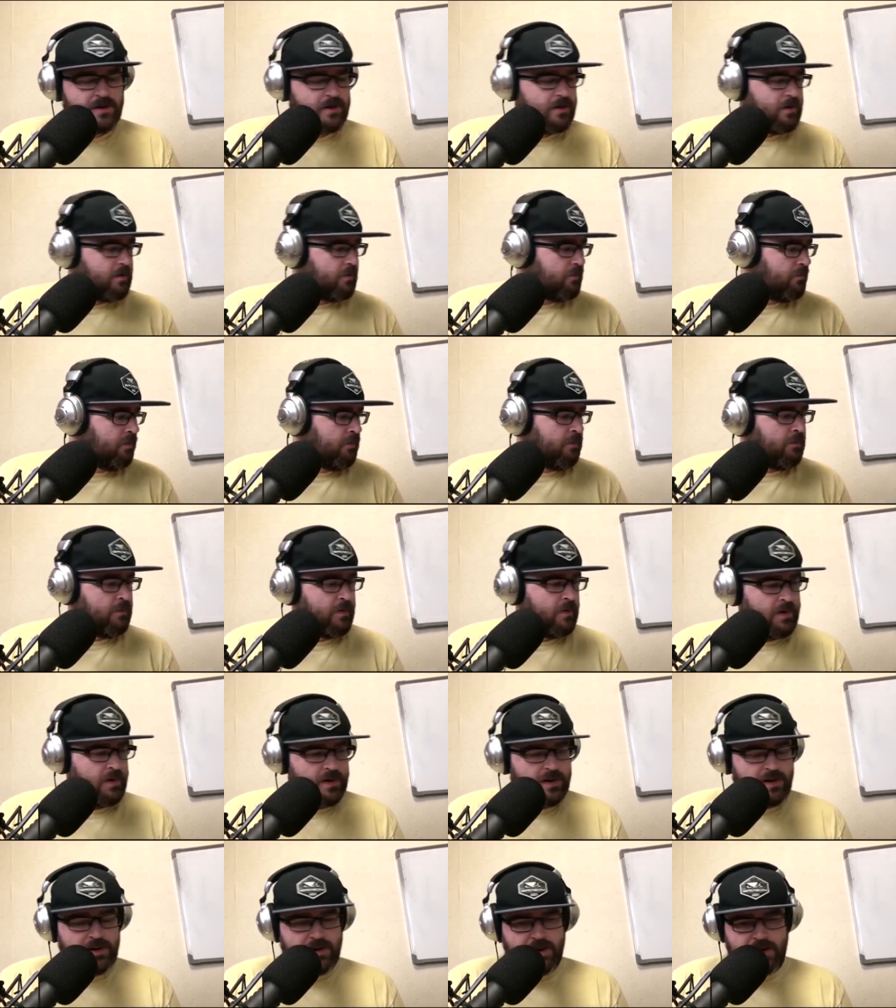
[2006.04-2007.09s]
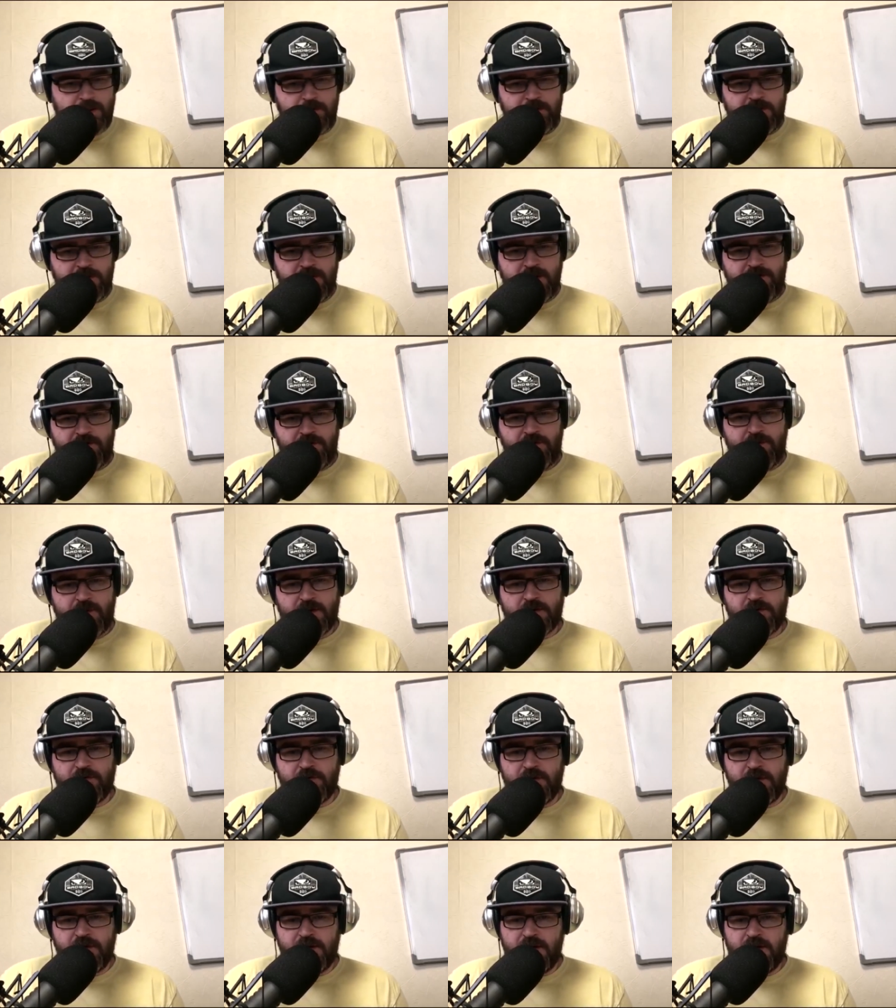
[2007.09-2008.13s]
And I mean, you have to
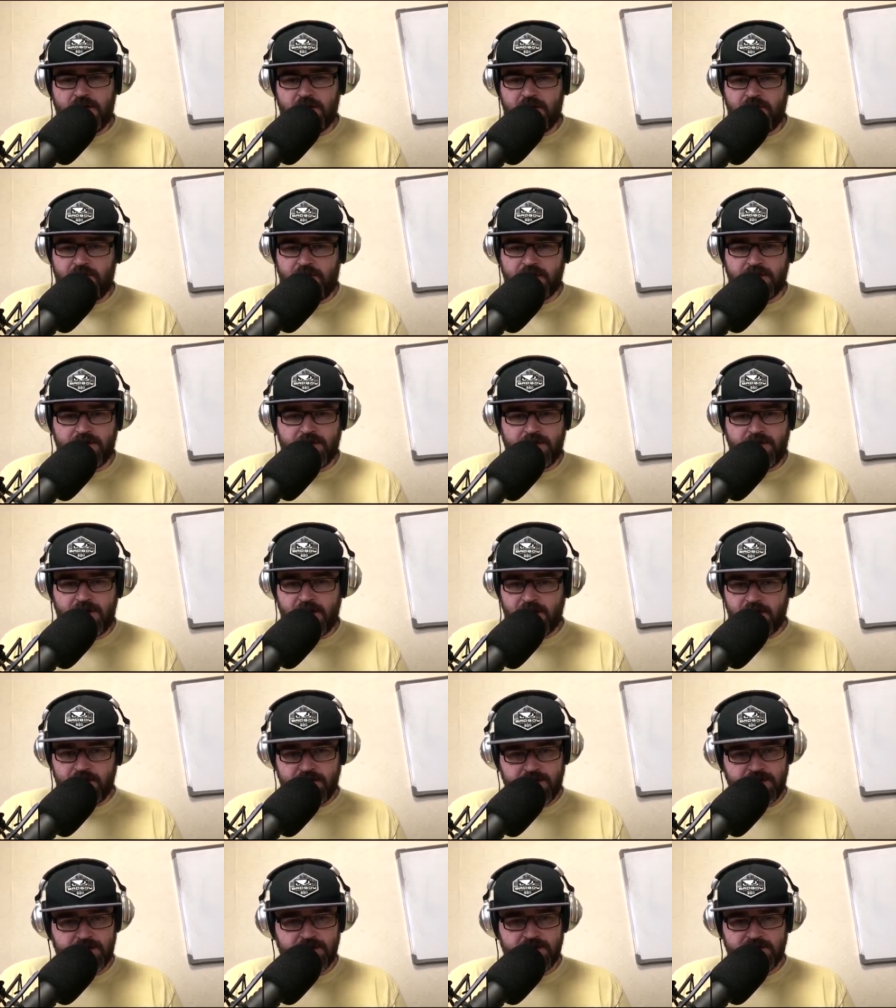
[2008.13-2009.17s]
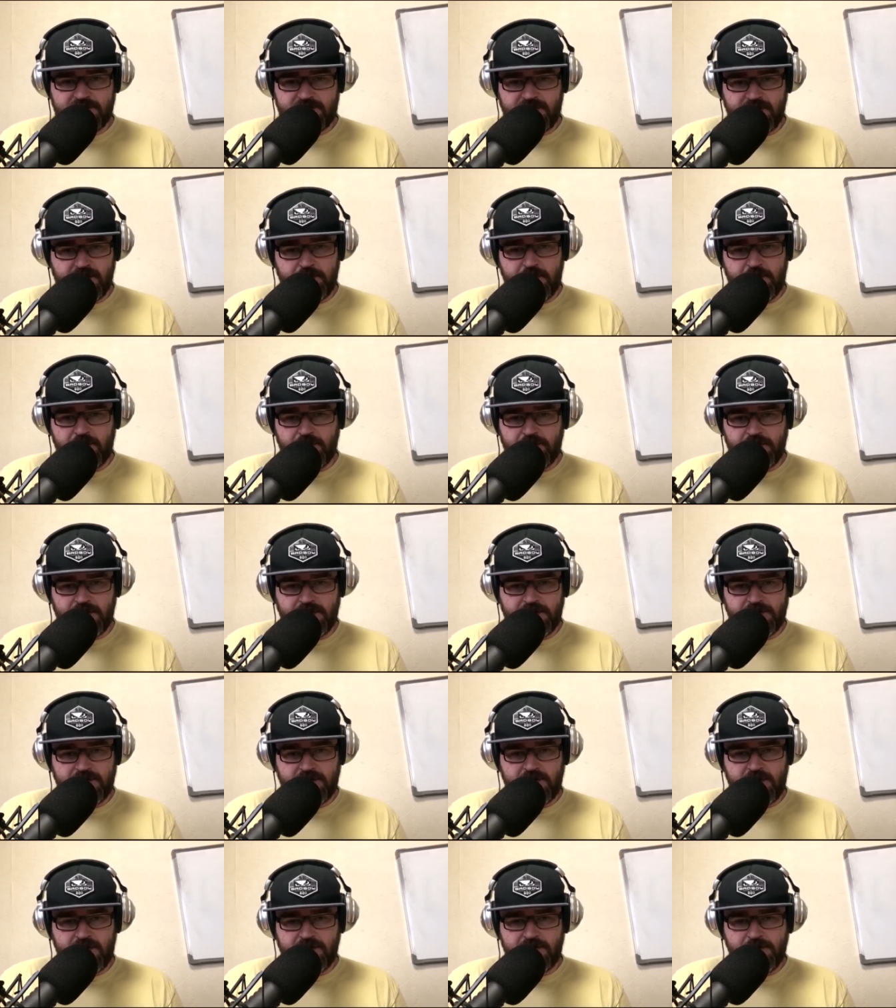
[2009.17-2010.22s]
factor in there the fact that Darren Till is still about, and
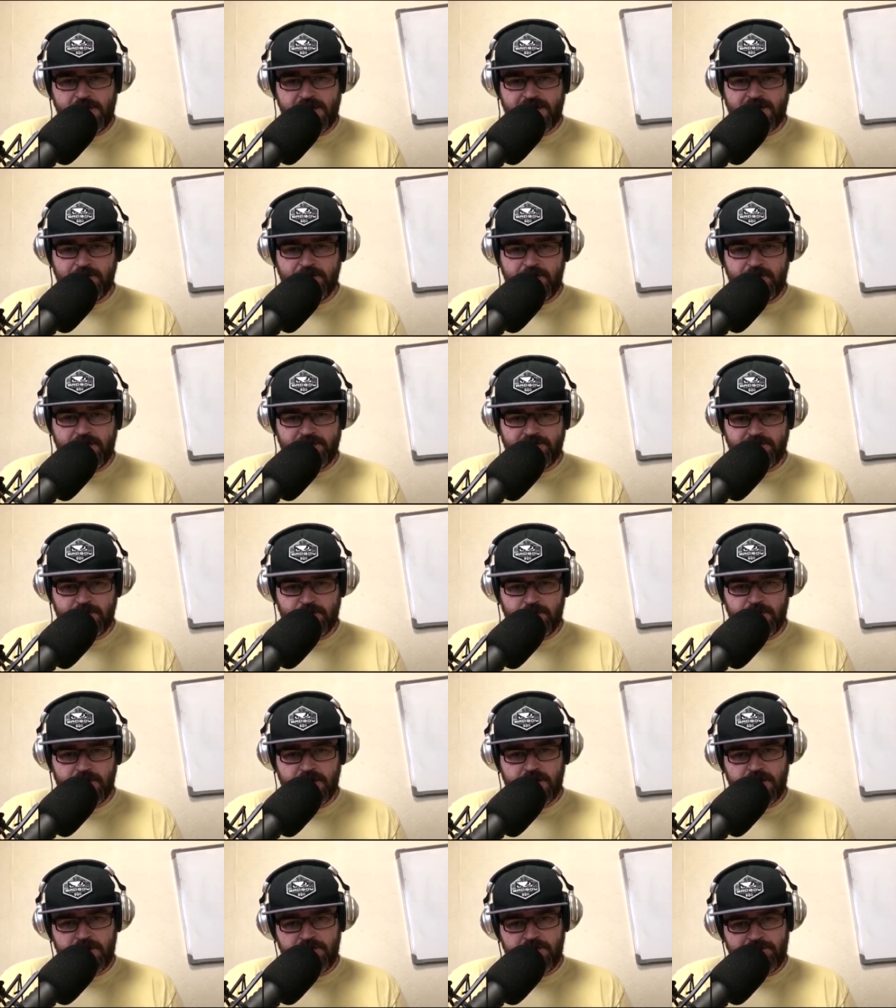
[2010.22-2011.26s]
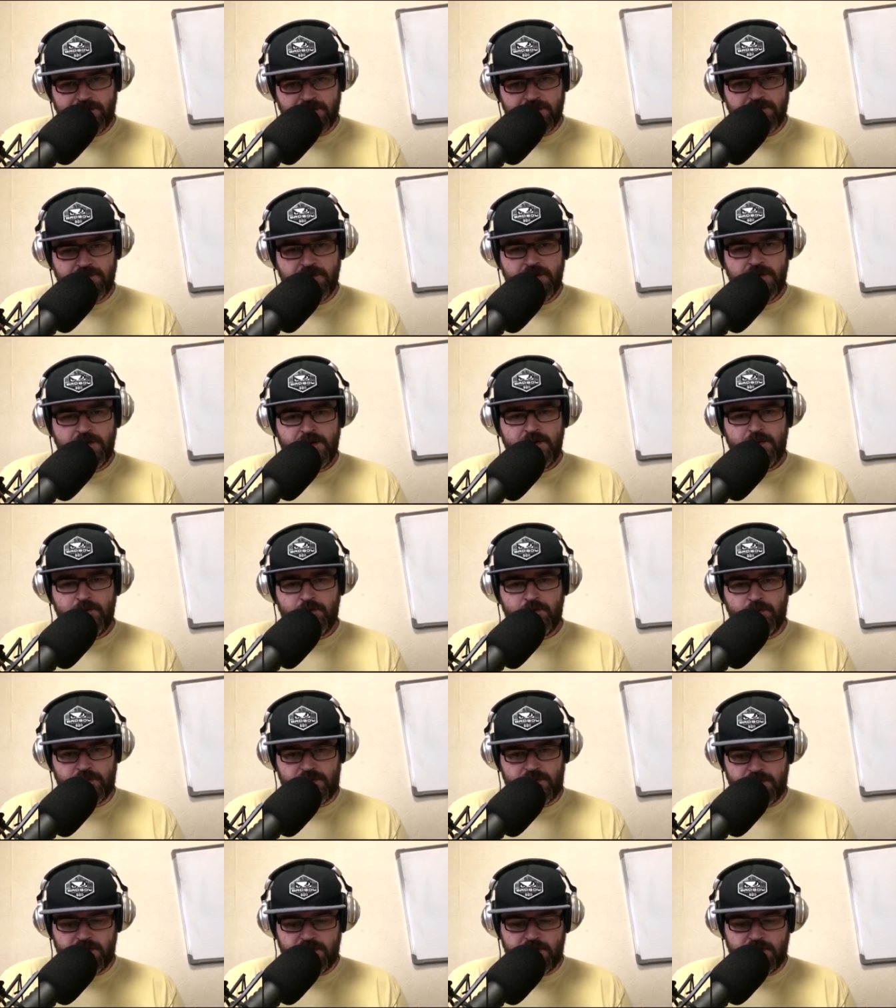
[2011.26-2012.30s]
he's making waves at 185.
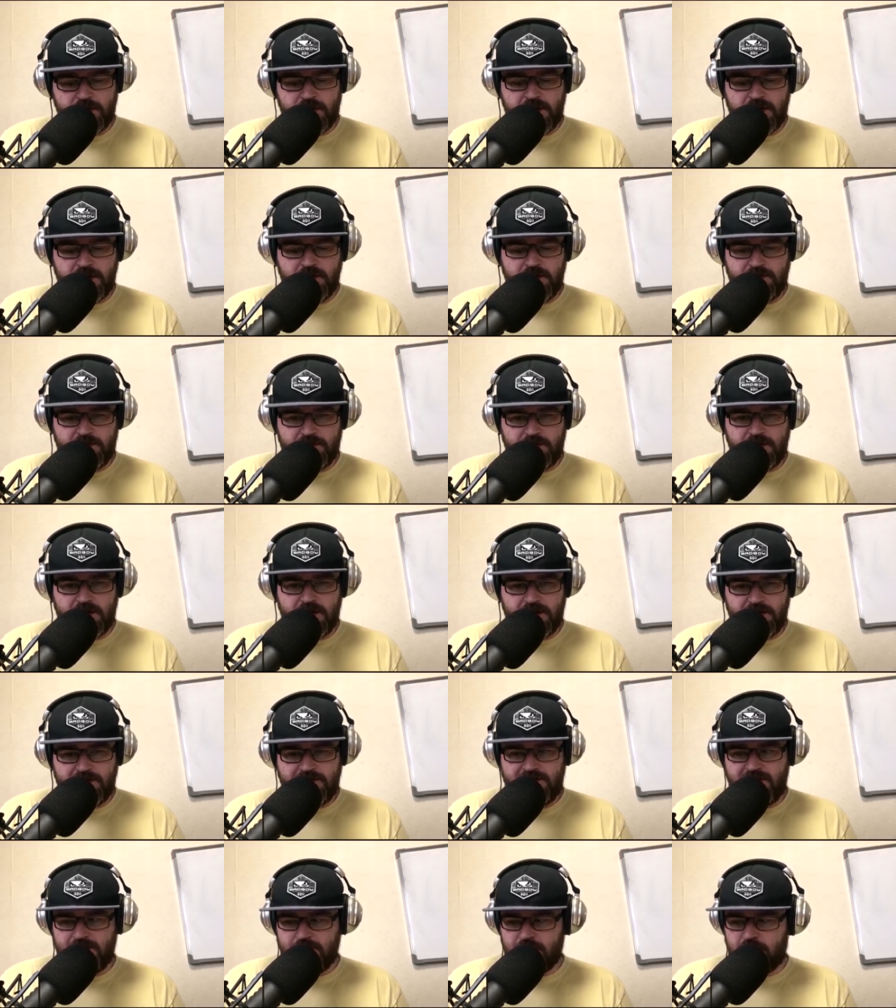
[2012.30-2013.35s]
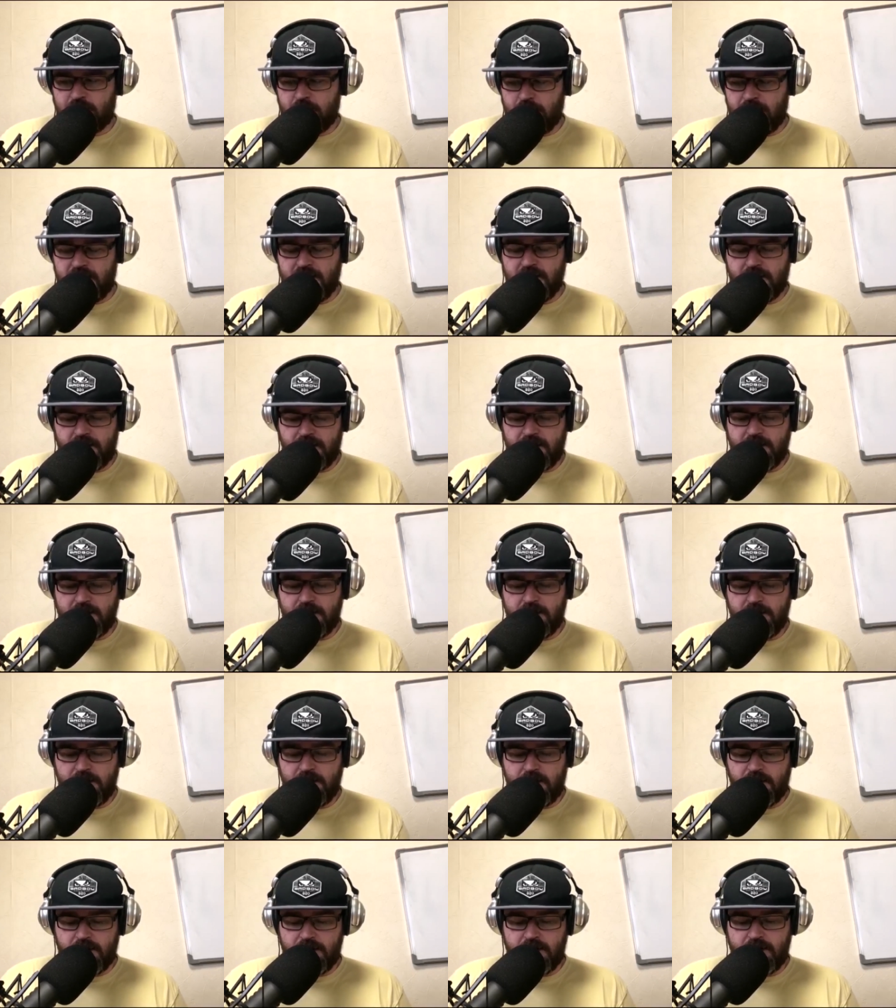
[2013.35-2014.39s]
But the heat seems to be on
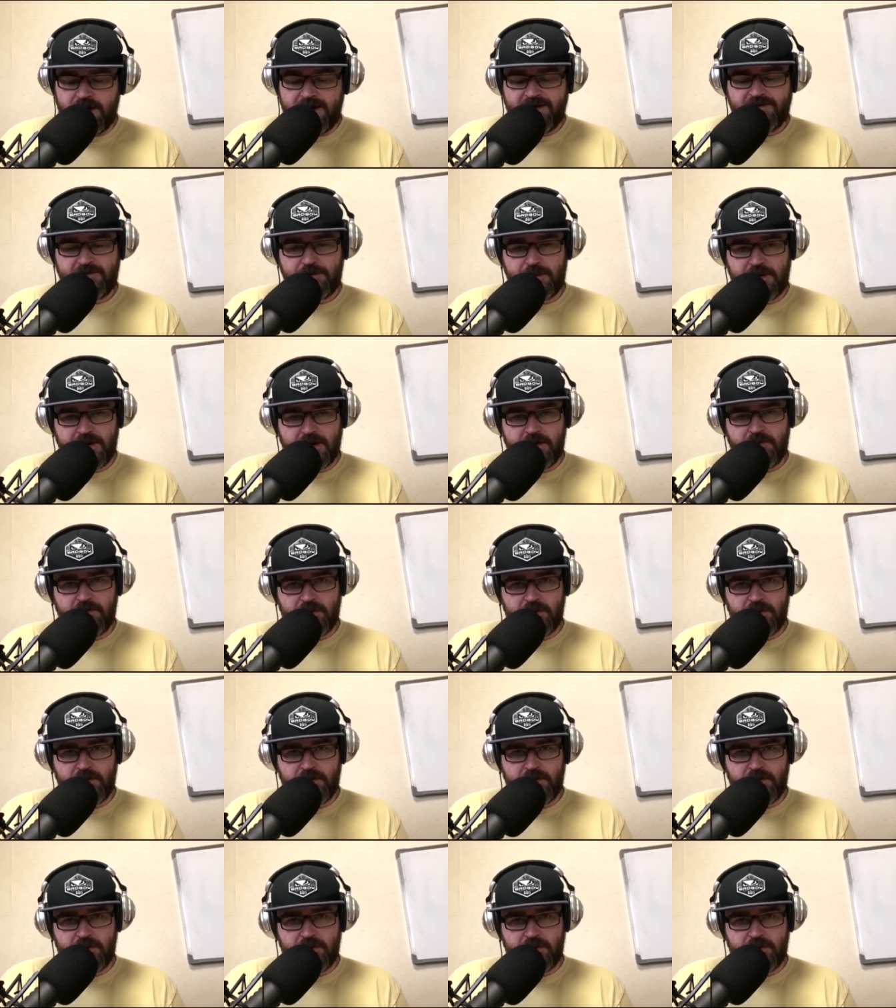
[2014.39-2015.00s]
Aspinall right